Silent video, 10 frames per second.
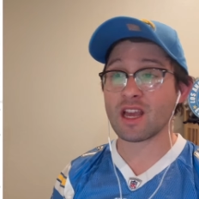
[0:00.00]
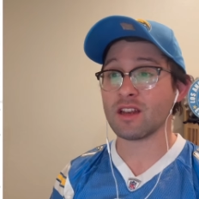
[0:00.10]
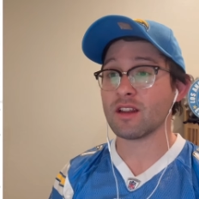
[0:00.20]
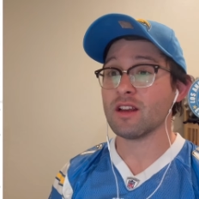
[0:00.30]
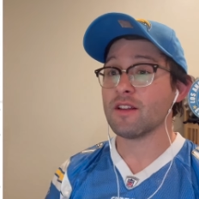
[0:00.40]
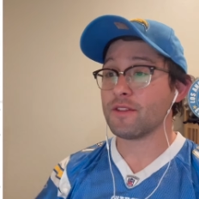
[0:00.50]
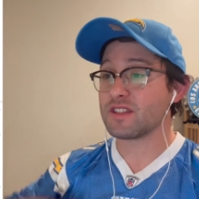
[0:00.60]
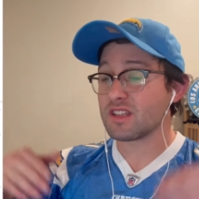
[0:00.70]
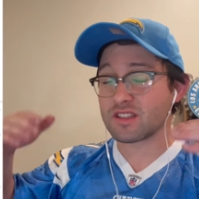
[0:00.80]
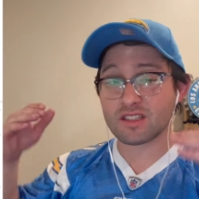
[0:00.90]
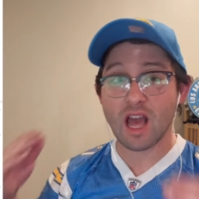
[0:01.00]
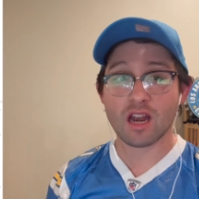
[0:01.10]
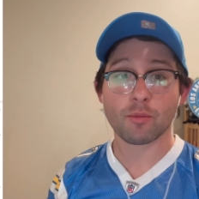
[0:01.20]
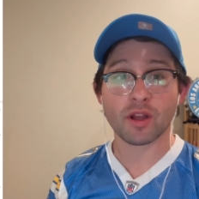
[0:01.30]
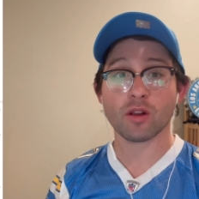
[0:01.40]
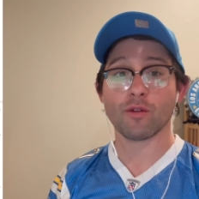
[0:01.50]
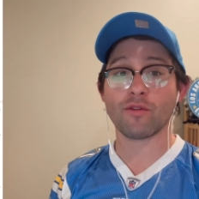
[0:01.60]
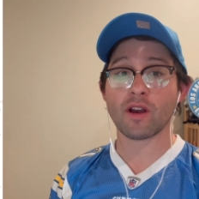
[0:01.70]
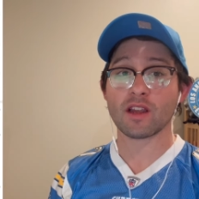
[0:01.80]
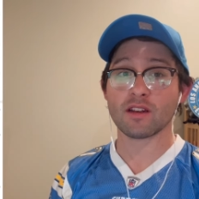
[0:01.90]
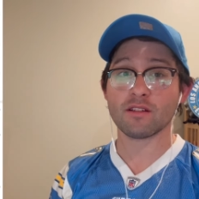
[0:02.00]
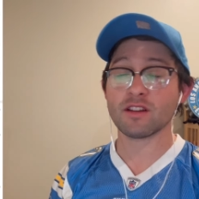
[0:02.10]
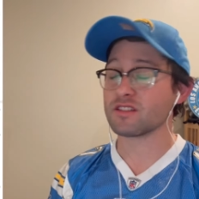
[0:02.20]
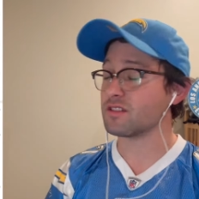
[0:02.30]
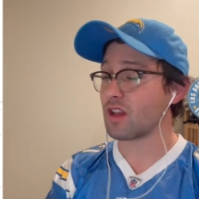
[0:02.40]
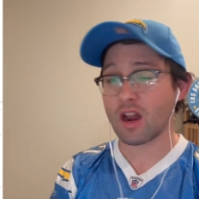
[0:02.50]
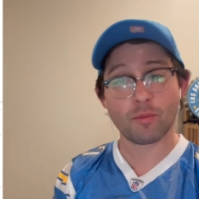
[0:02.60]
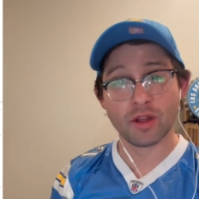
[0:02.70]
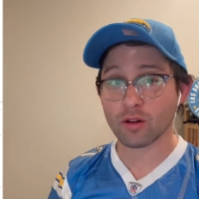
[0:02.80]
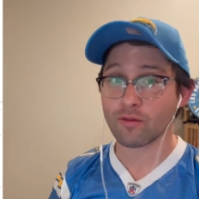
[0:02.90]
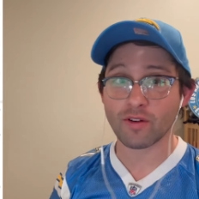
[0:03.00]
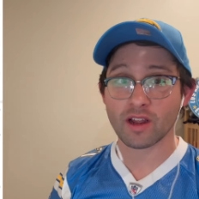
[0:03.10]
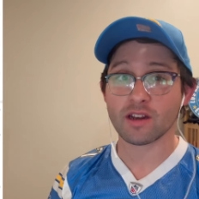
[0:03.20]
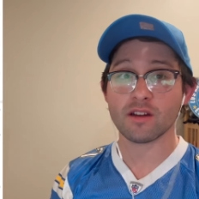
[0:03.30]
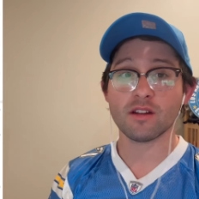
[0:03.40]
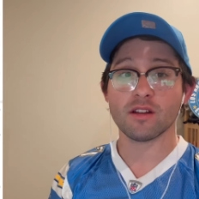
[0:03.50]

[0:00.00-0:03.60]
and this is not a pillow fight. This is not a pillow fight.